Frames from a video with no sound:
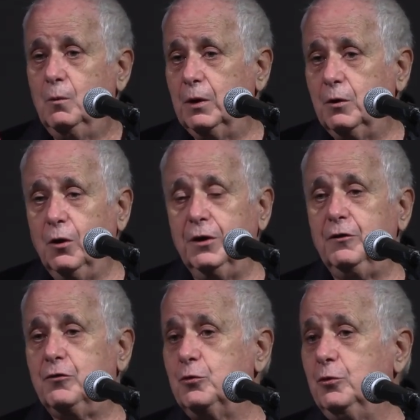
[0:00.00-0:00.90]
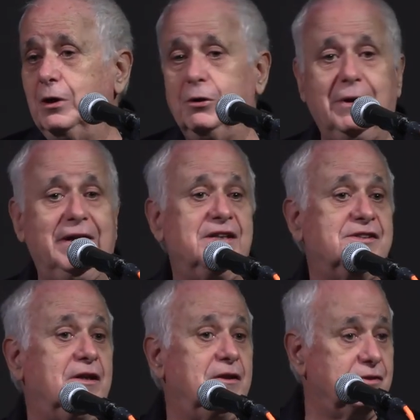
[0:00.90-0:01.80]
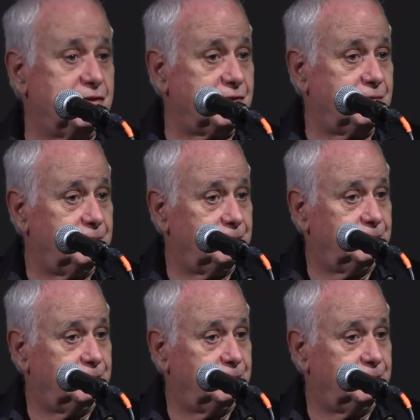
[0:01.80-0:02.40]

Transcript: were going through a renaissance,